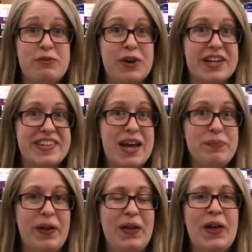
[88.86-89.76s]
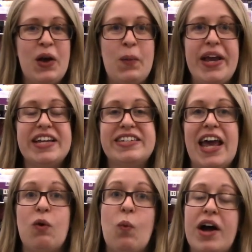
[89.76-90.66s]
For example, we could
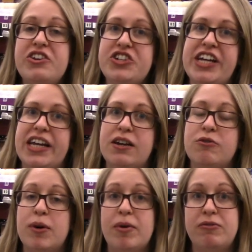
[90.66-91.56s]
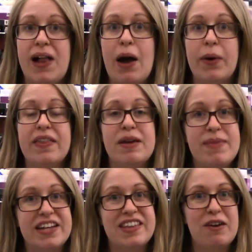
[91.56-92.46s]
take one gene from a flower that
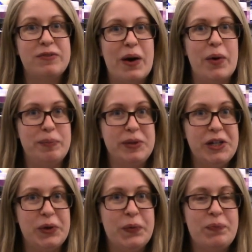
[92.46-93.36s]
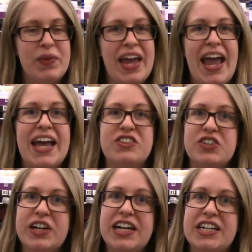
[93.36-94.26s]
makes that flower blue,
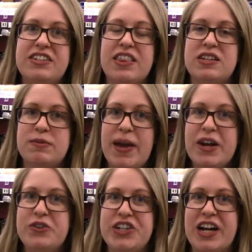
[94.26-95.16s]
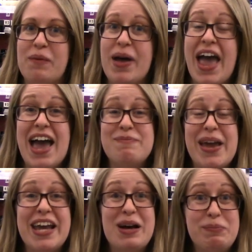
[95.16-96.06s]
insert it into the tomato genome, and
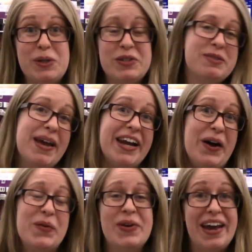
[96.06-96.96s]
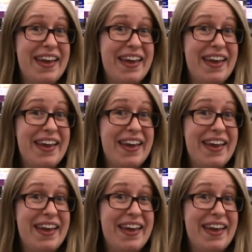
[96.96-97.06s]
make a blue tomato.